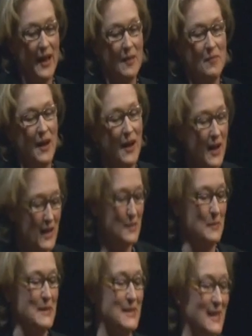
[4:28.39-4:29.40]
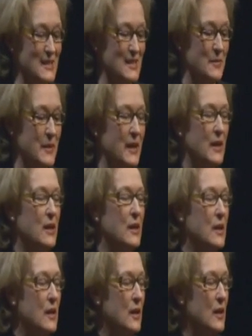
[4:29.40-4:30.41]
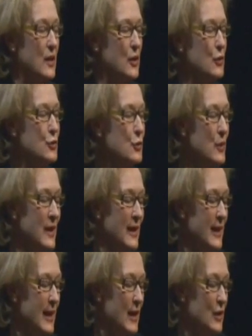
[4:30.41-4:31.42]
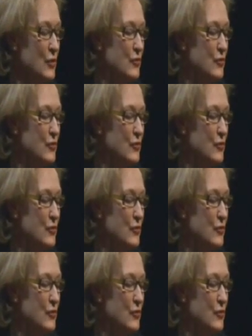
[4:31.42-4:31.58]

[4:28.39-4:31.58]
And my husband says to me, you're doing it again.